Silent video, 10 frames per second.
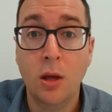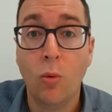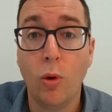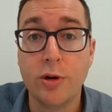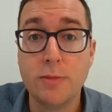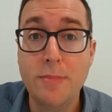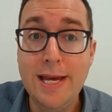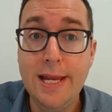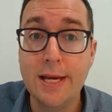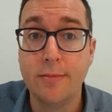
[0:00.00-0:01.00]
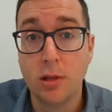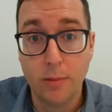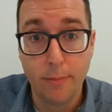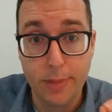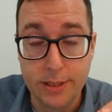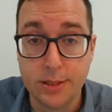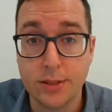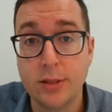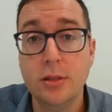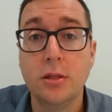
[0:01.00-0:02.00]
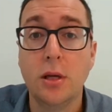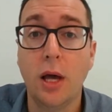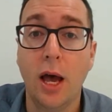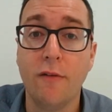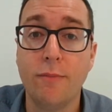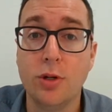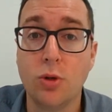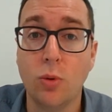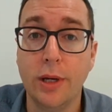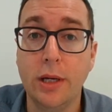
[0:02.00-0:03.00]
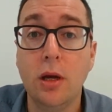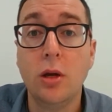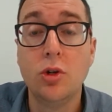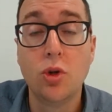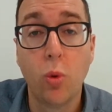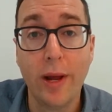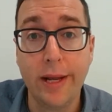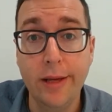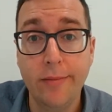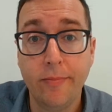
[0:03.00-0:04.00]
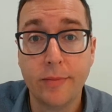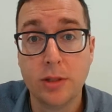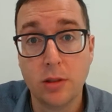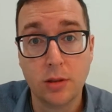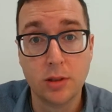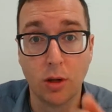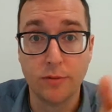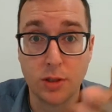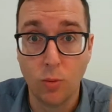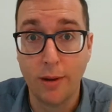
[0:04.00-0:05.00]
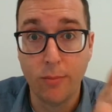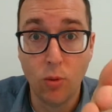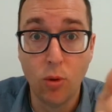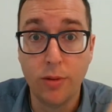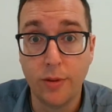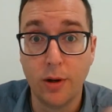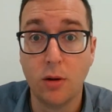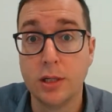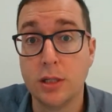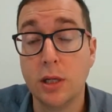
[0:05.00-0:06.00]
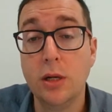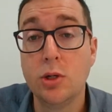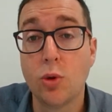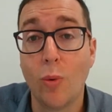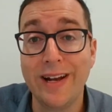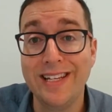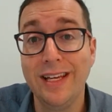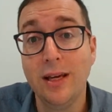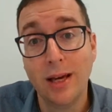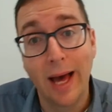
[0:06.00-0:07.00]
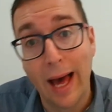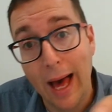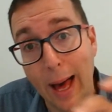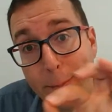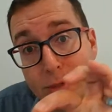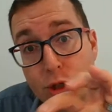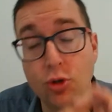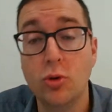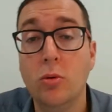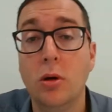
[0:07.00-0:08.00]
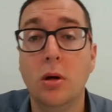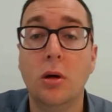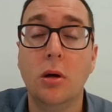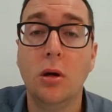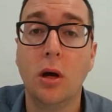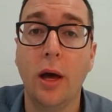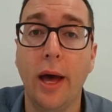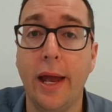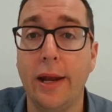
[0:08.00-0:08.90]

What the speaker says: Whereas medium businesses have between 20, so obviously one more than the 19, 20 up to and